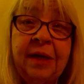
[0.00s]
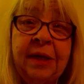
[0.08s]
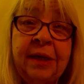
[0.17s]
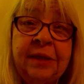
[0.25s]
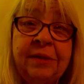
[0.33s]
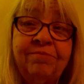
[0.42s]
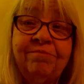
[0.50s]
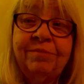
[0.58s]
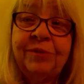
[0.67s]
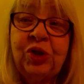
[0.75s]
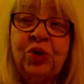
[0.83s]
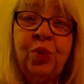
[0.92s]
uh,
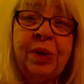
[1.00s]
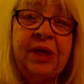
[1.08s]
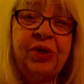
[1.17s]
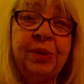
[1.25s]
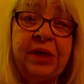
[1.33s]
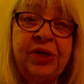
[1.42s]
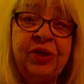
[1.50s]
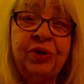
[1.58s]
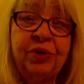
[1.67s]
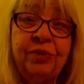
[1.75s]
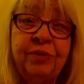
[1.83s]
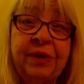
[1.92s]

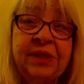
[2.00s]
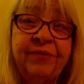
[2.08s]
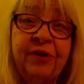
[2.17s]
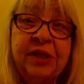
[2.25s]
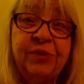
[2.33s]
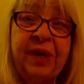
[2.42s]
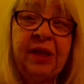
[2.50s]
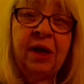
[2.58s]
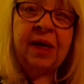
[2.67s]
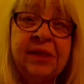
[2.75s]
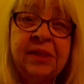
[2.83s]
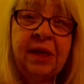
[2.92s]
2022, as far as weight
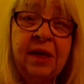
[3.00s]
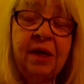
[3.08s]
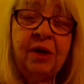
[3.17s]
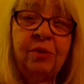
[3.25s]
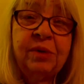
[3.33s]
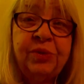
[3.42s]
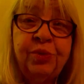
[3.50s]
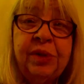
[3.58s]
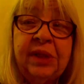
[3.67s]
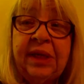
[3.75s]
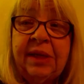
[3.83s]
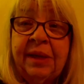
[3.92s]
loss, was
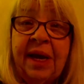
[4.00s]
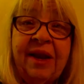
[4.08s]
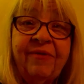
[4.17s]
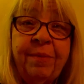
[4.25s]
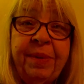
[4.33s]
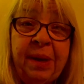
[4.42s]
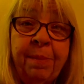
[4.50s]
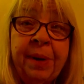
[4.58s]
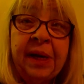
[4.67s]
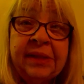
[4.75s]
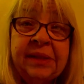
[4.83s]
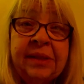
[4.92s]
really kind of a big
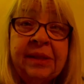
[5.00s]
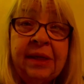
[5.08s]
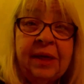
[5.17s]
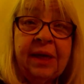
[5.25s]
bust.